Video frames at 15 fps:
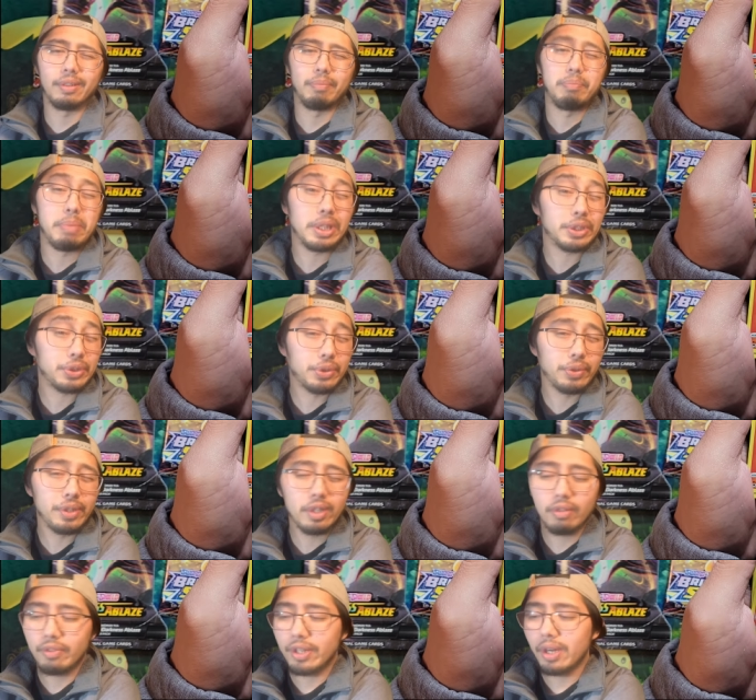mystery
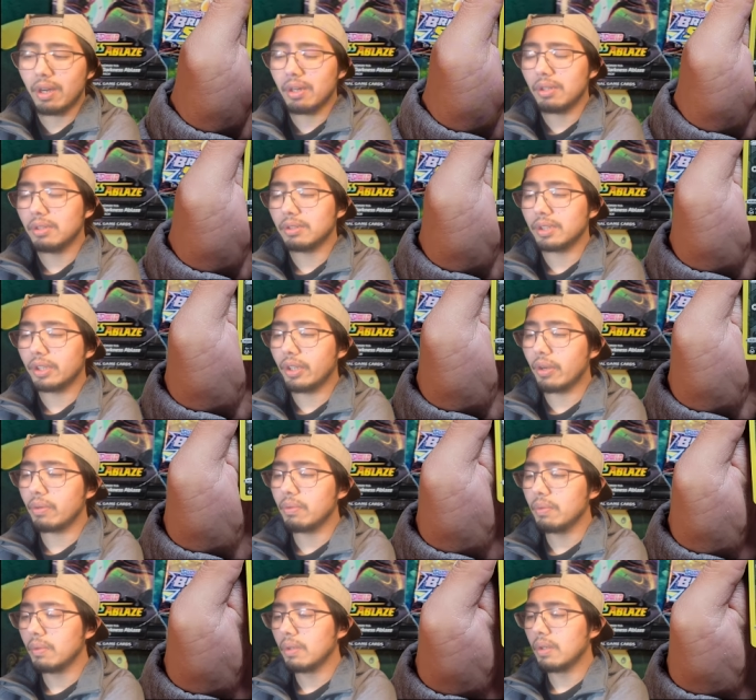of it all, you know?
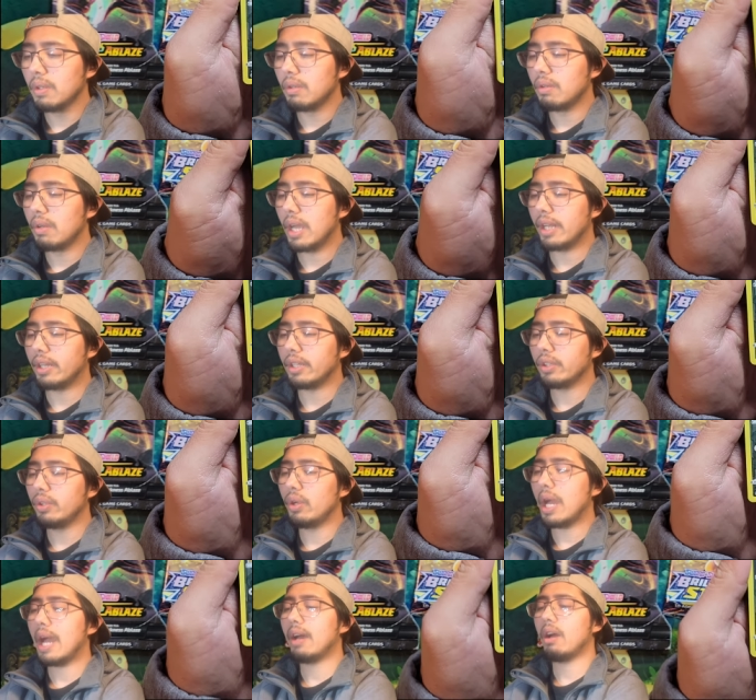And then you
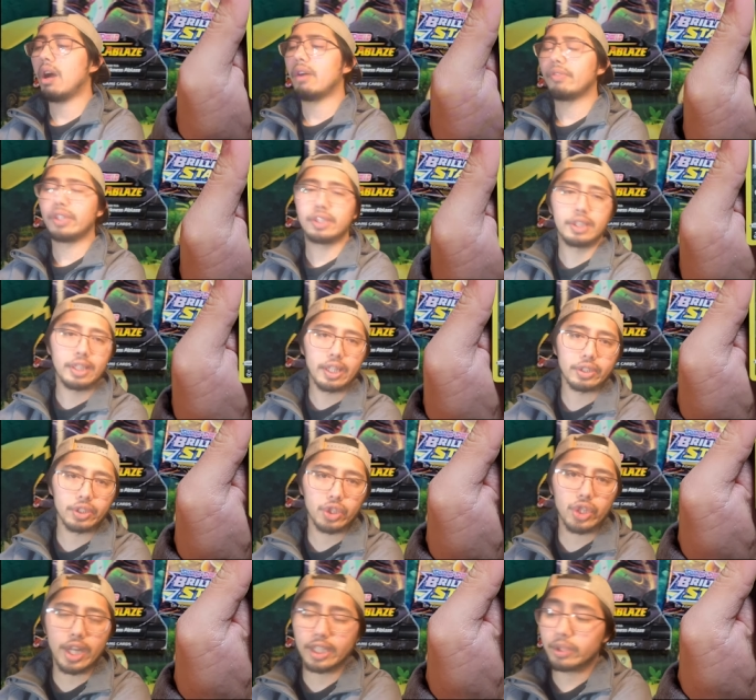have, obviously there's a
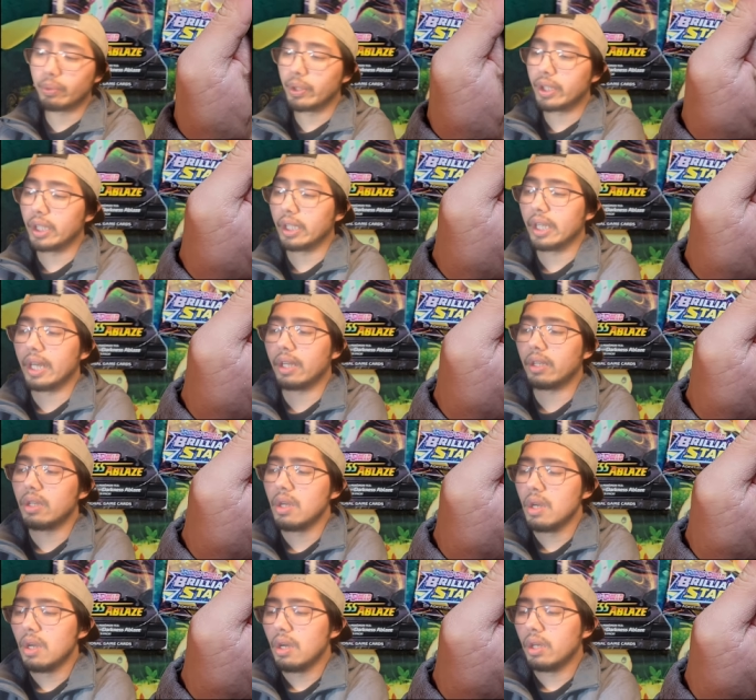chance where you can get
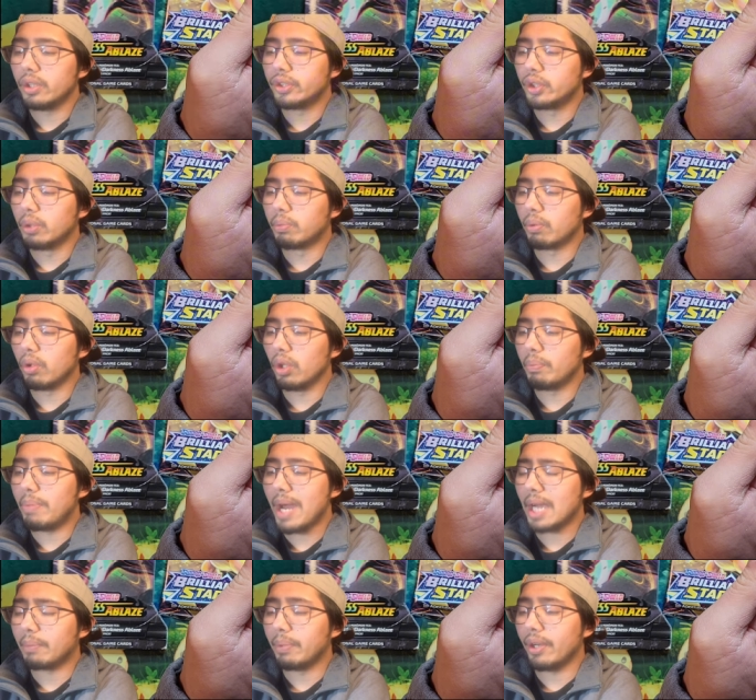a super old
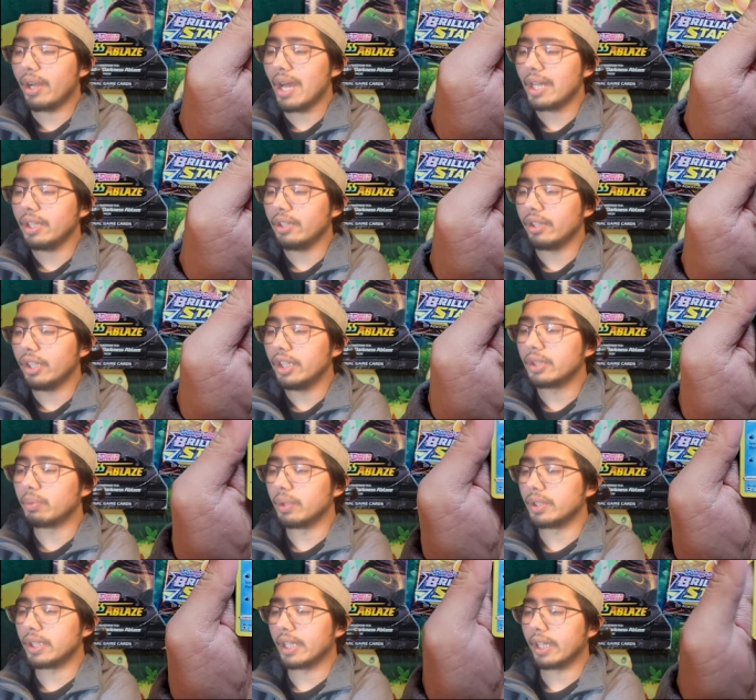pack, but not in these
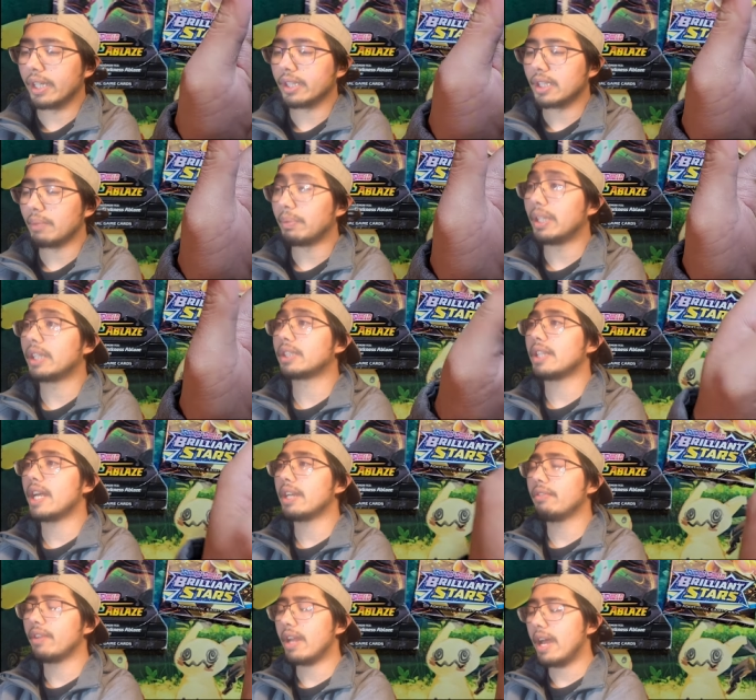ones, I guess. I mean, it's not
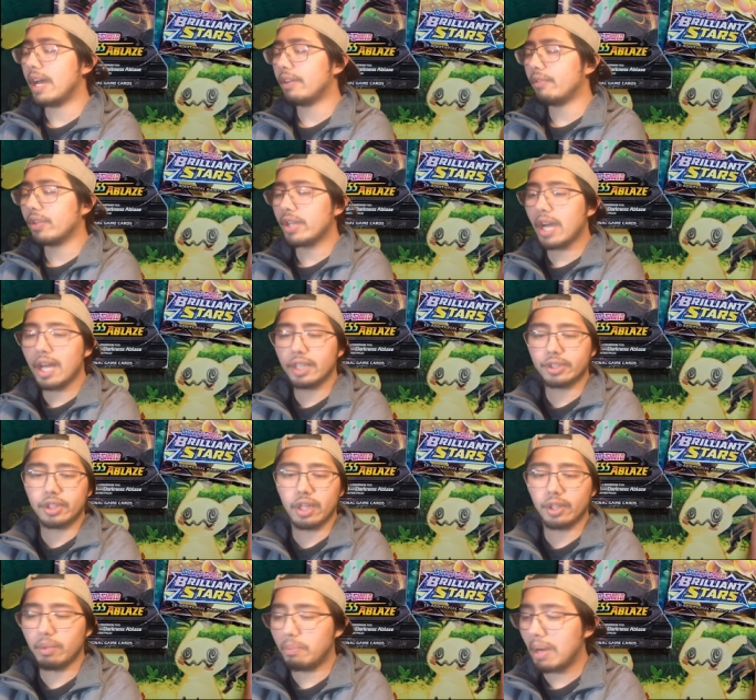even advertised
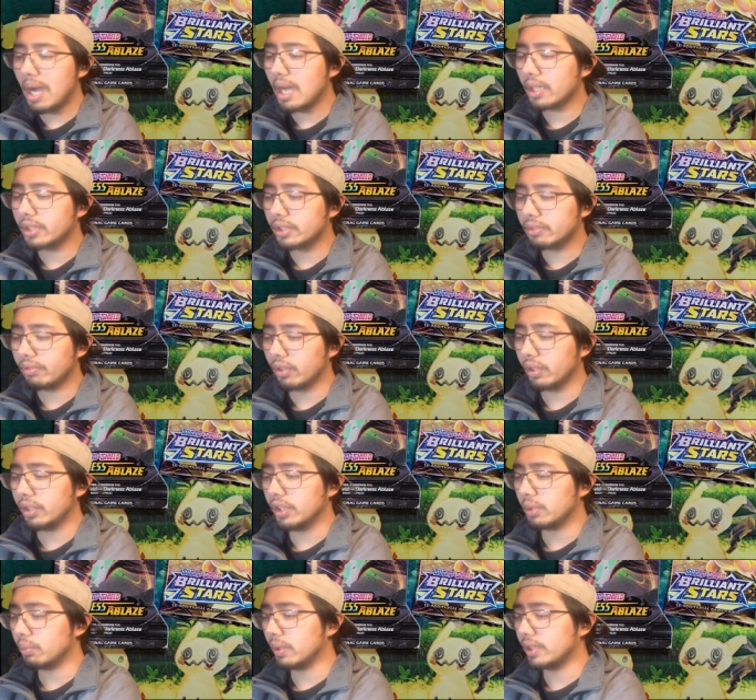on the box for
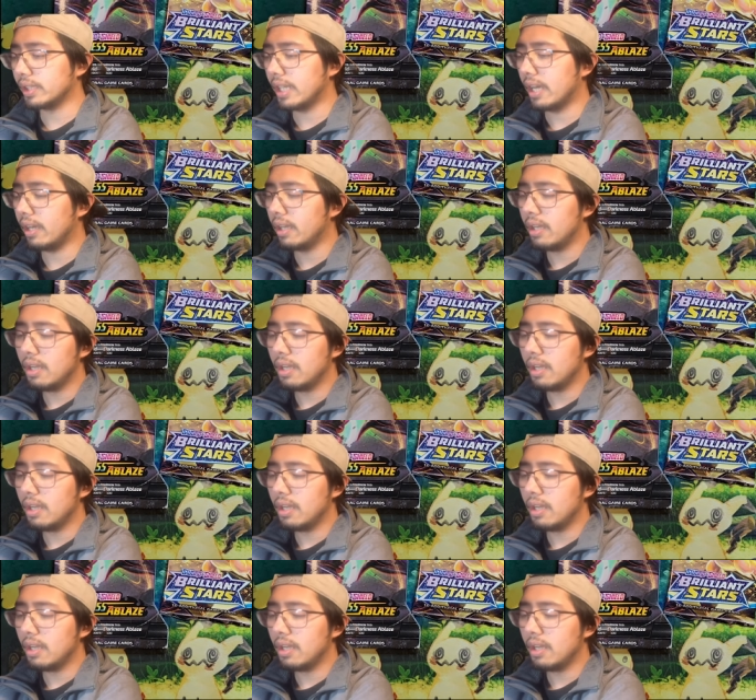these ones that